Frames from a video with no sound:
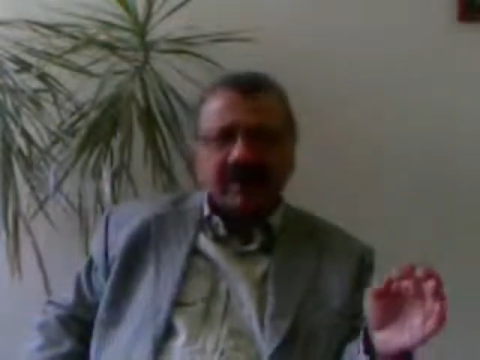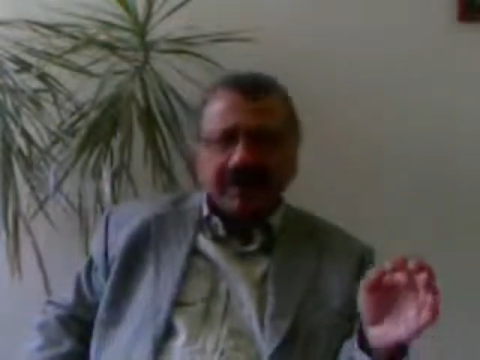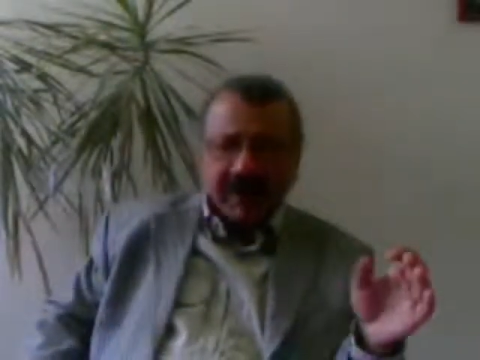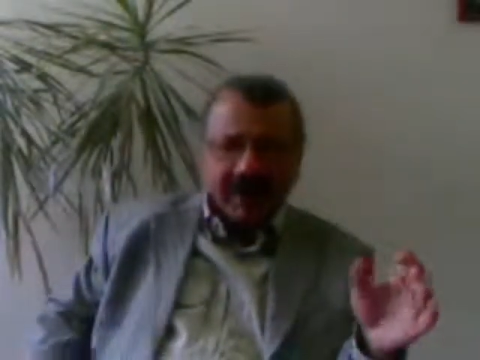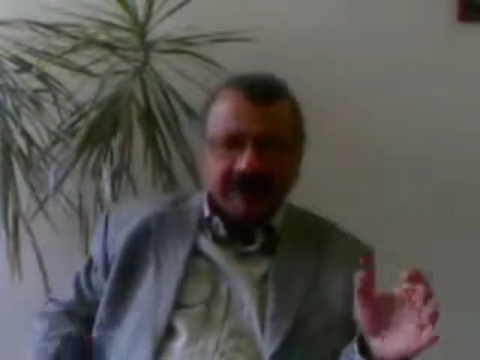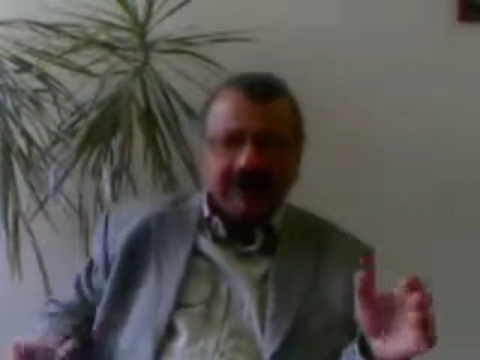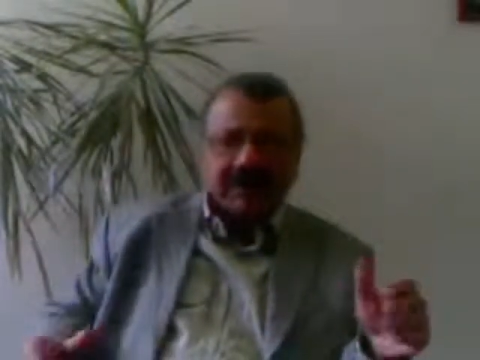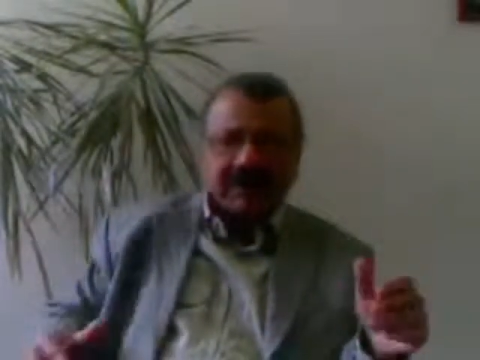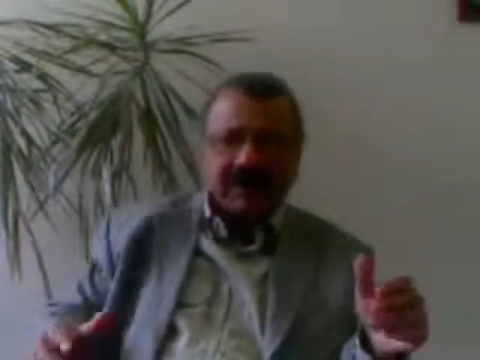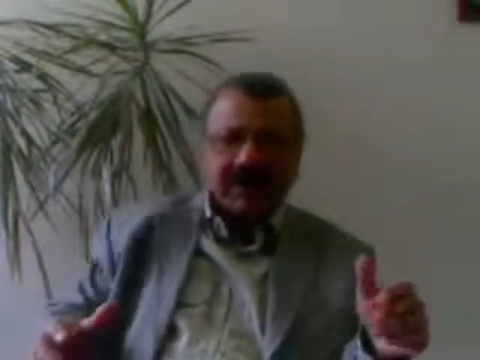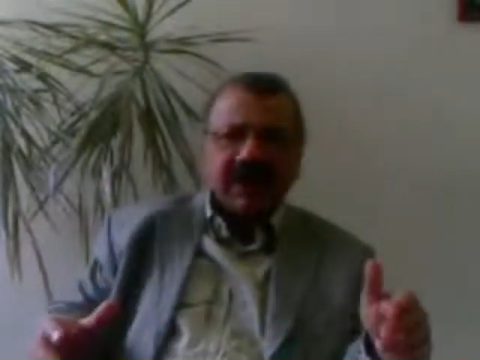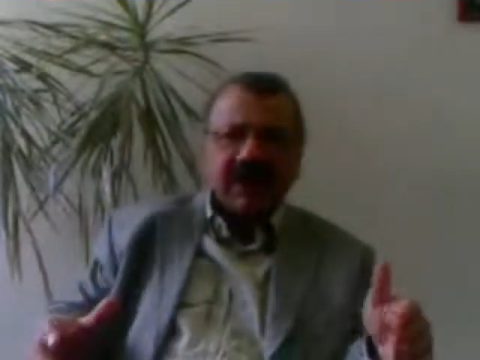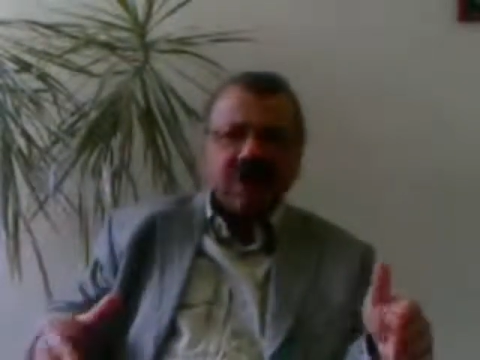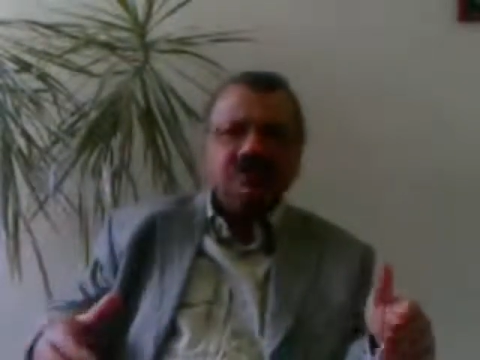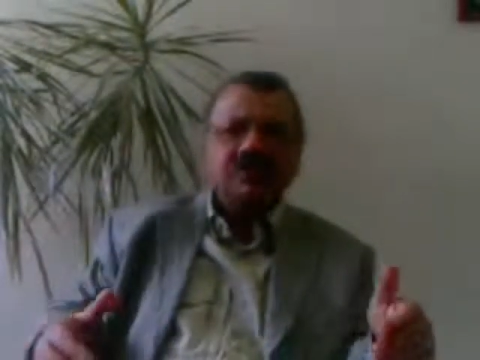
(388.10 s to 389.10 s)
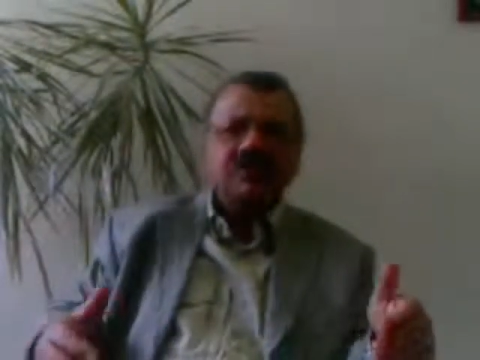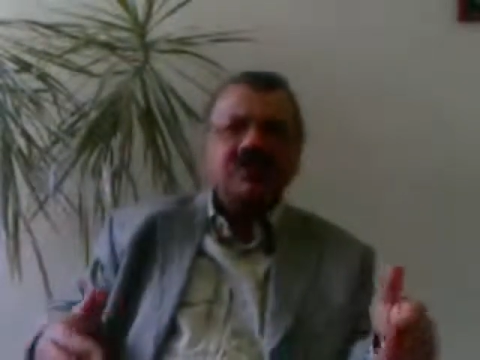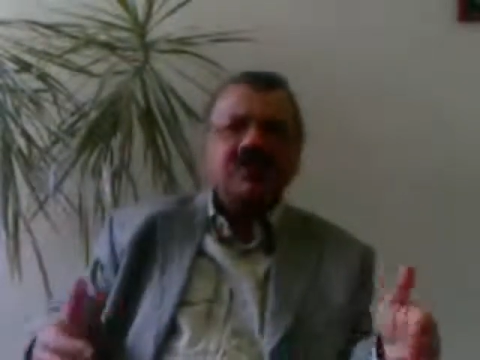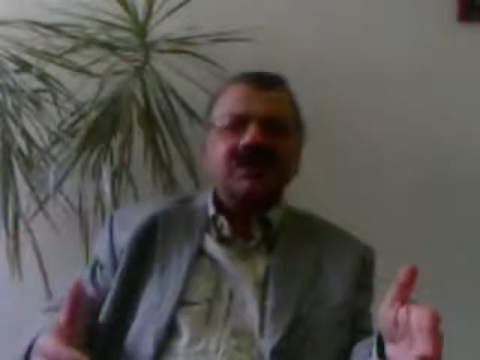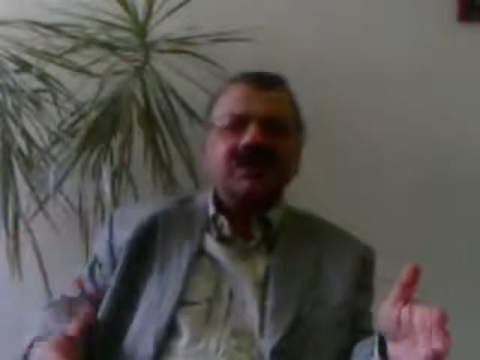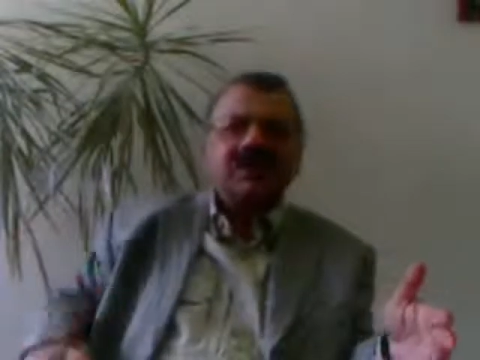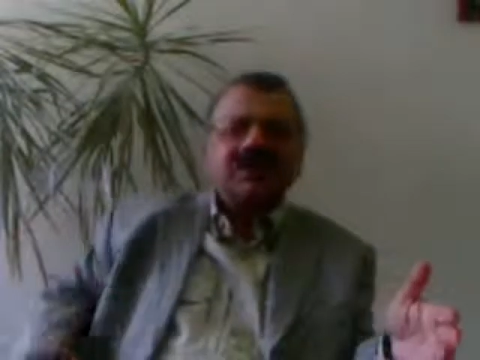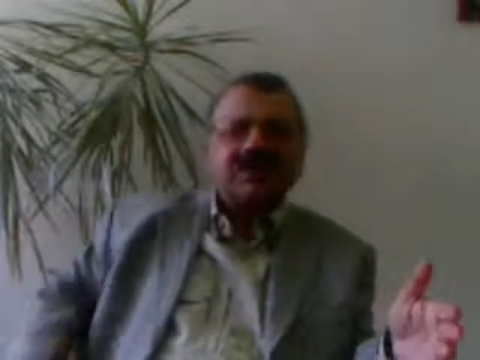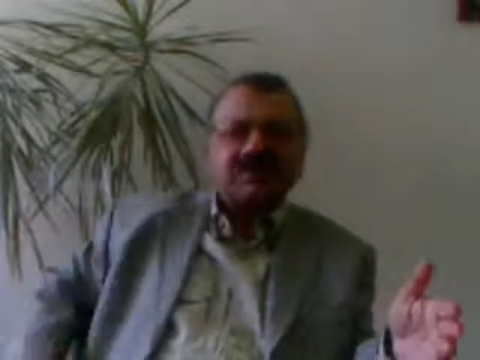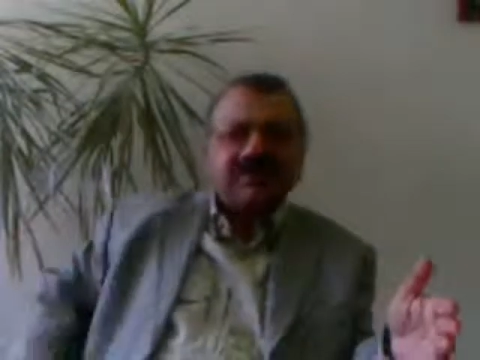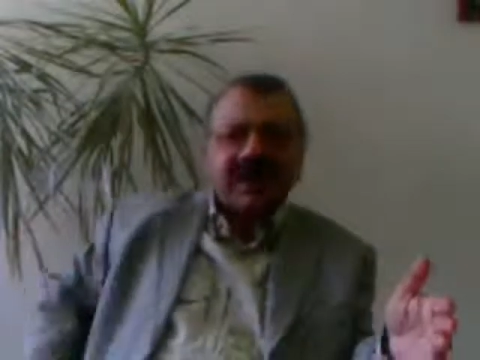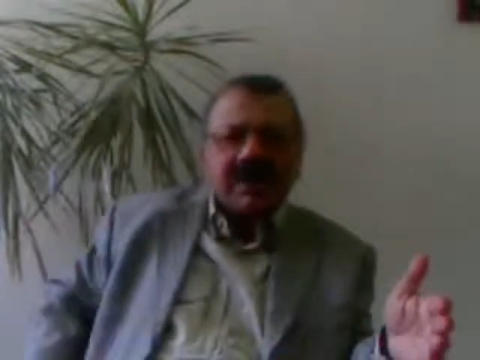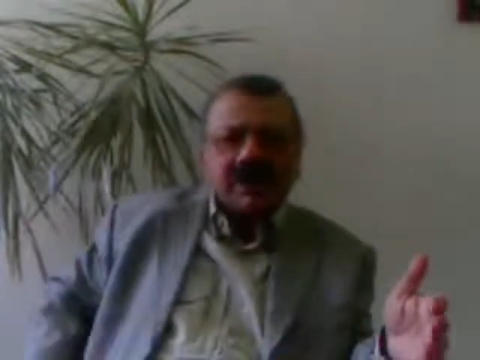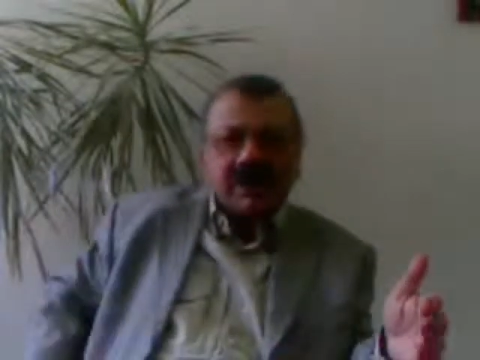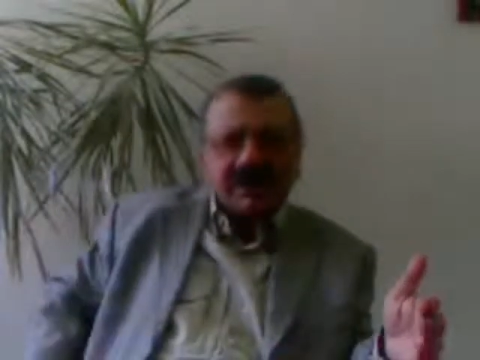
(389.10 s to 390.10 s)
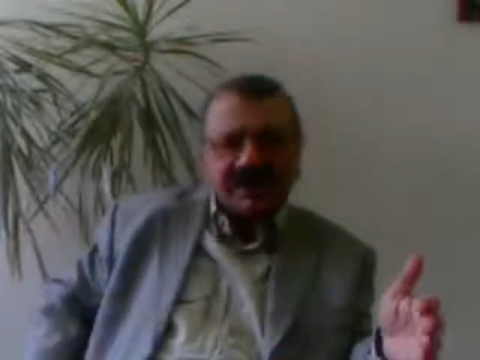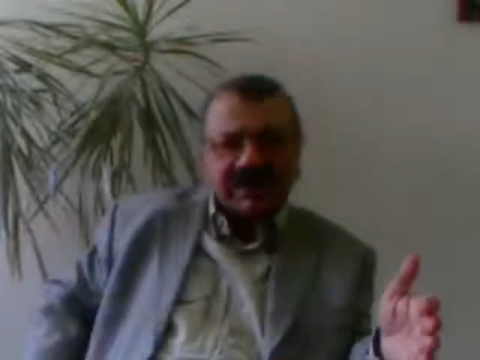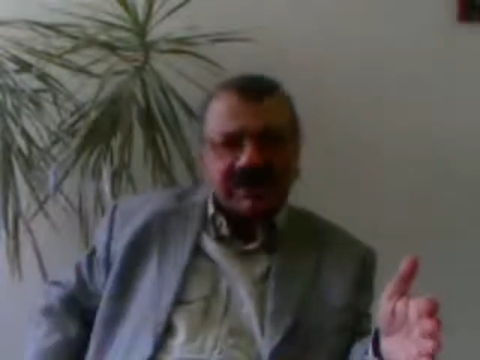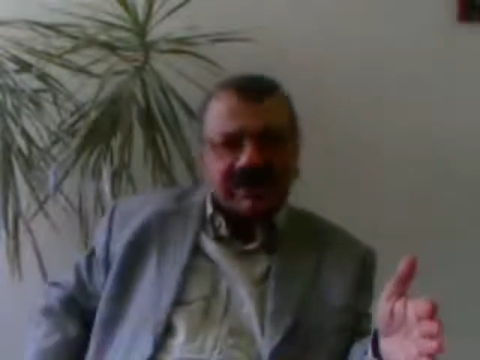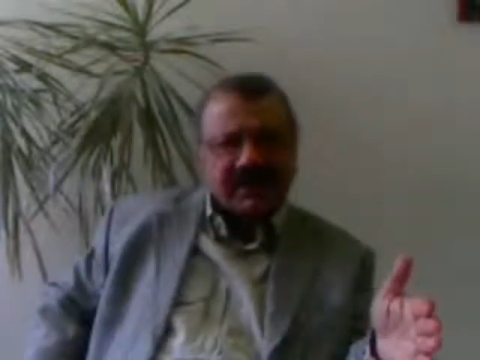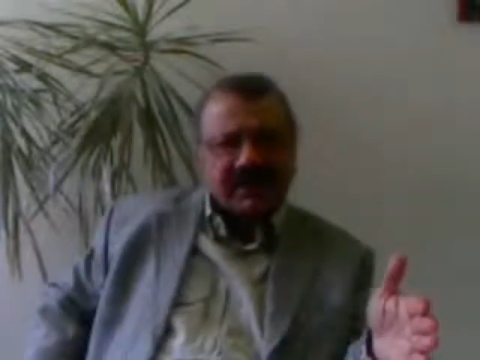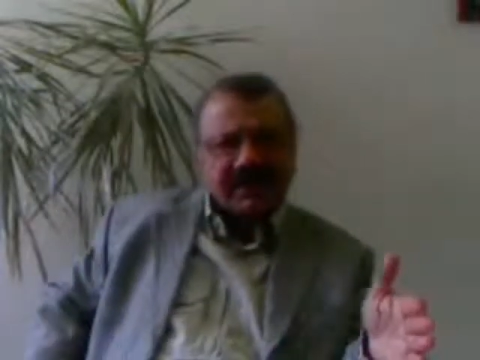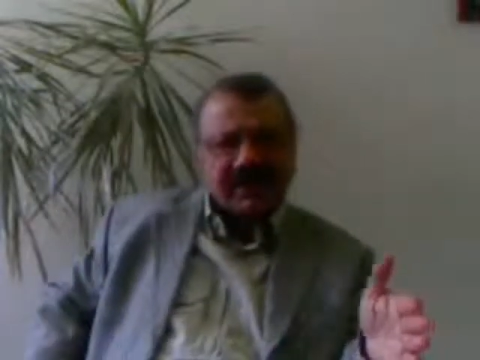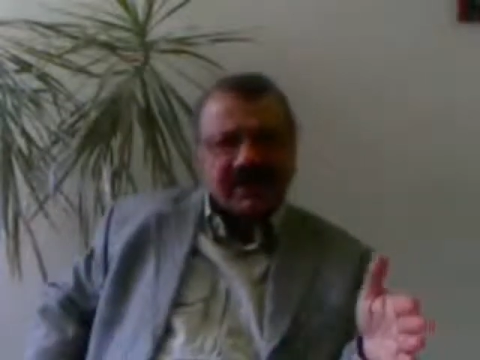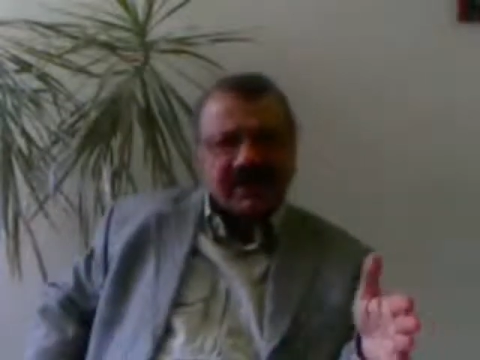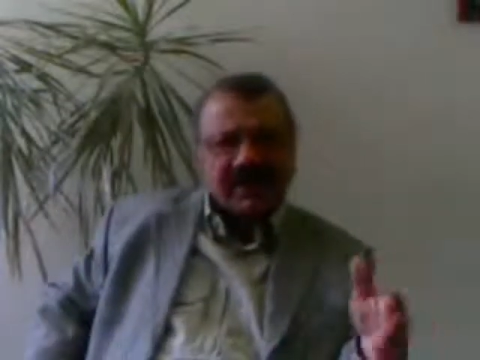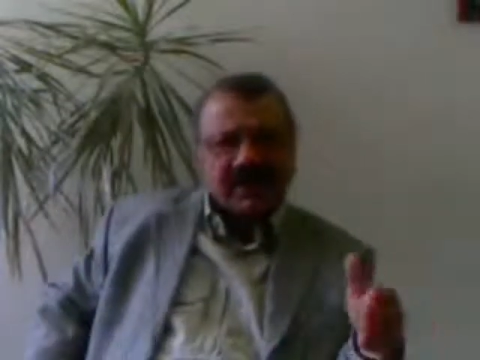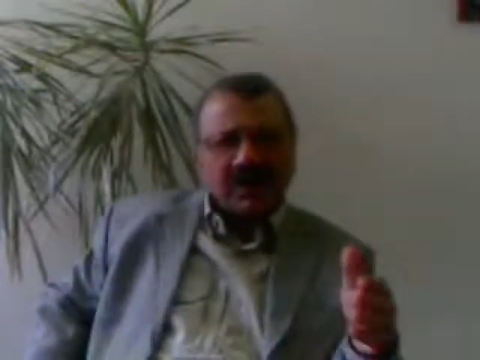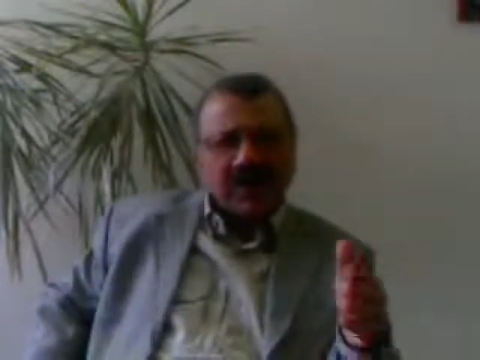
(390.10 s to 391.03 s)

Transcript: but they had to start this mailbox facility